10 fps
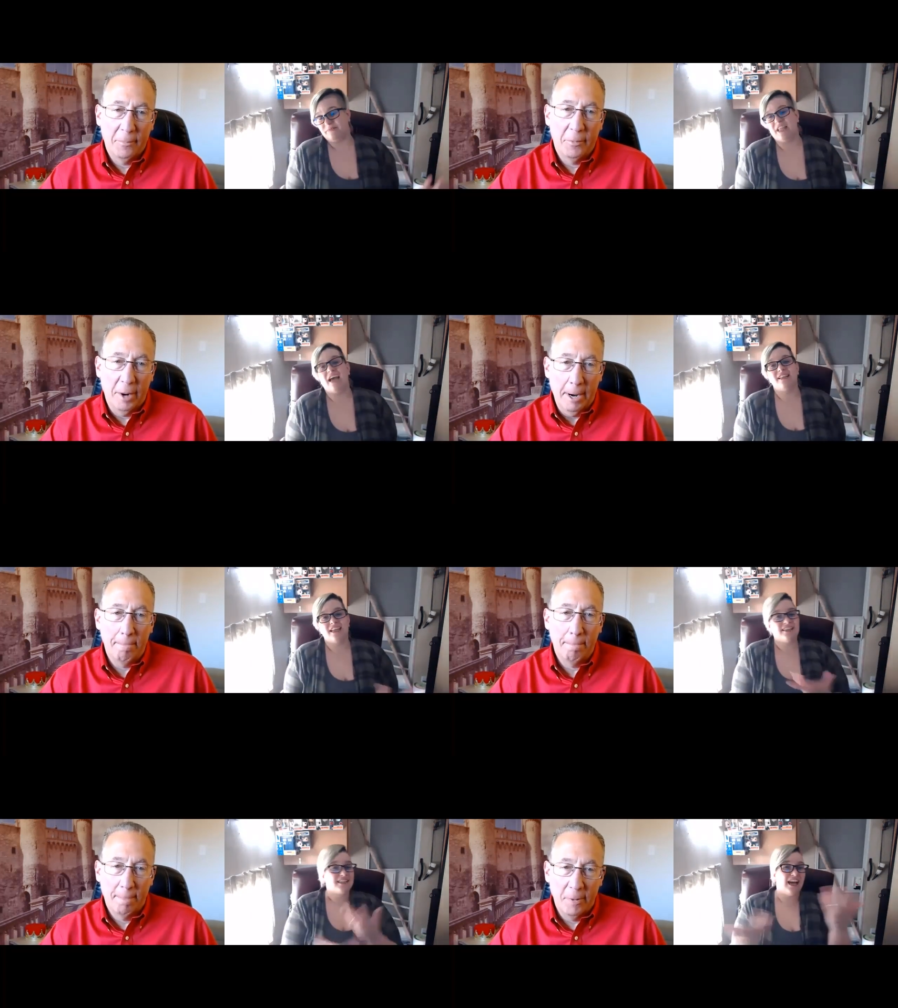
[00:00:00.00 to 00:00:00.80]

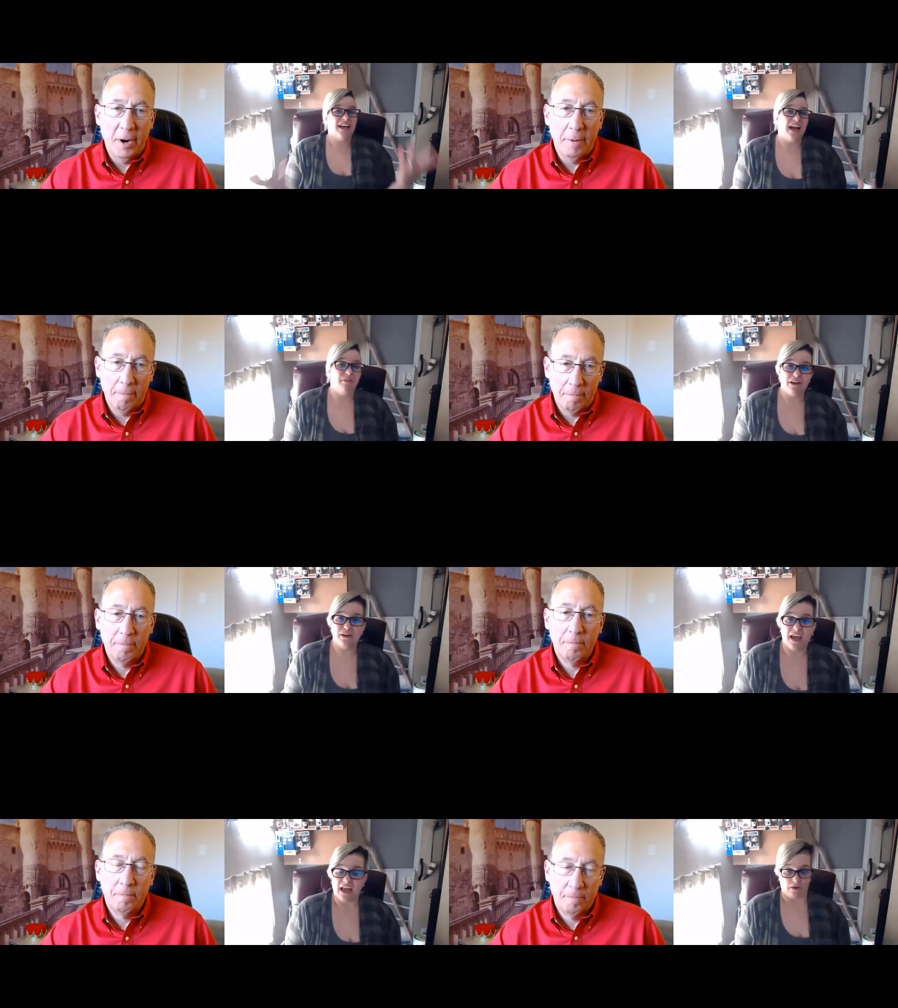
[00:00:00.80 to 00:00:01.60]
Speaker 1: That's kind of how
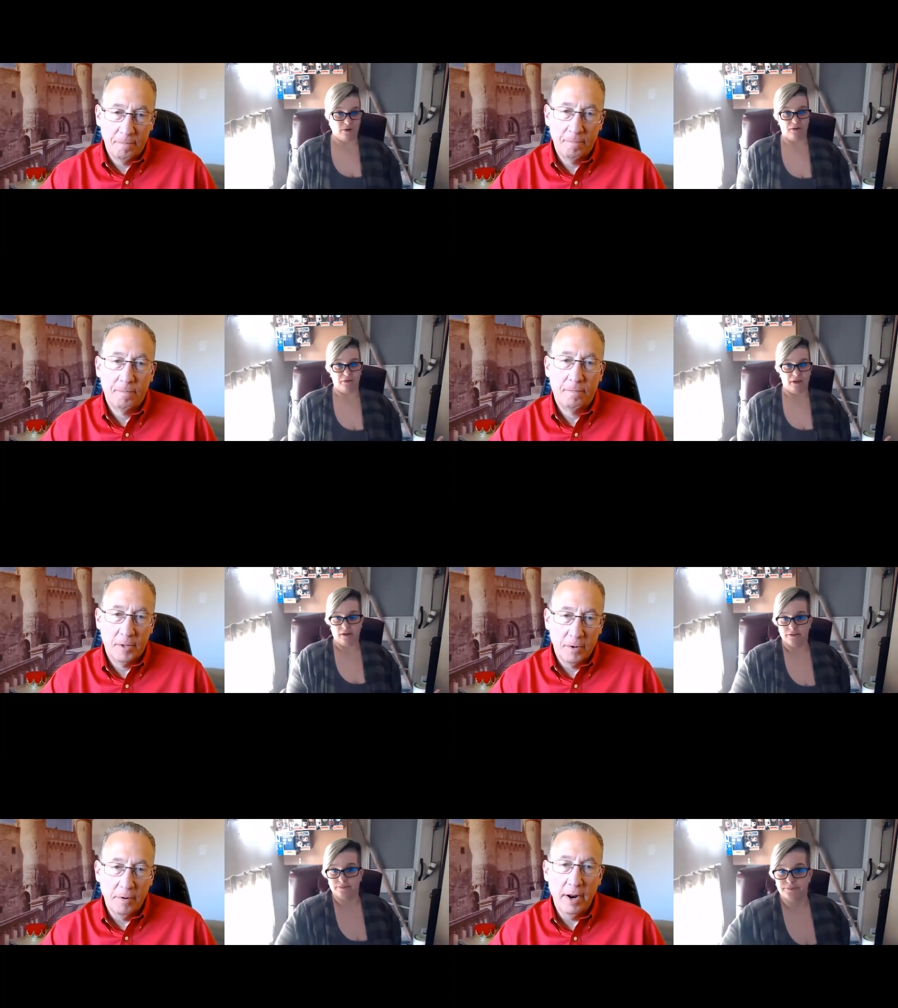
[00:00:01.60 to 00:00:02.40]
I look at it. What do you
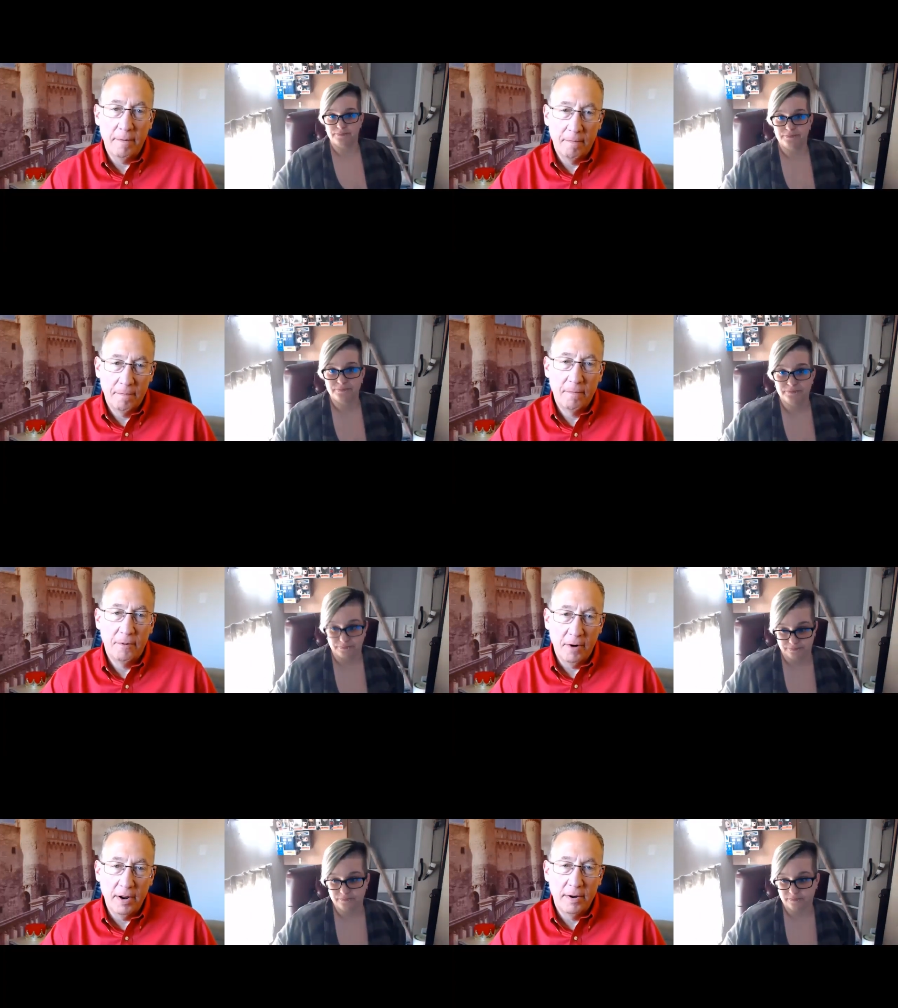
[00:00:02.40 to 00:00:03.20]
think?
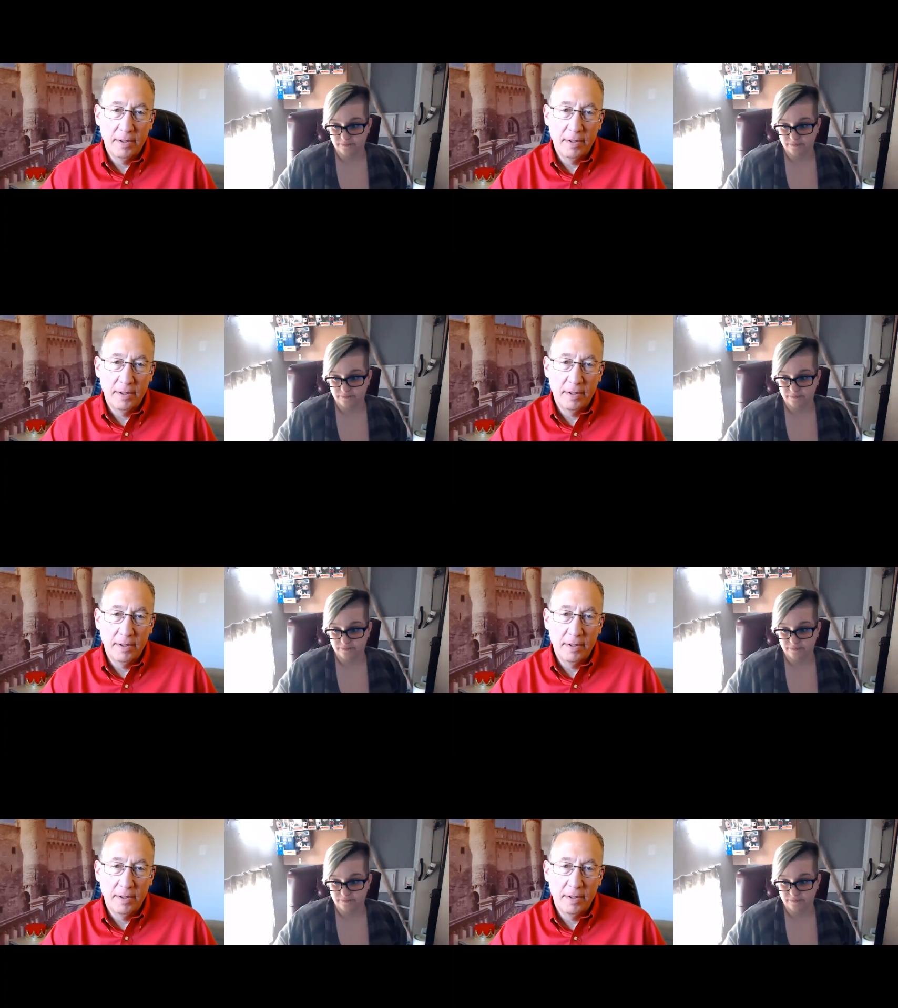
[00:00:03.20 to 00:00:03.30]
Right.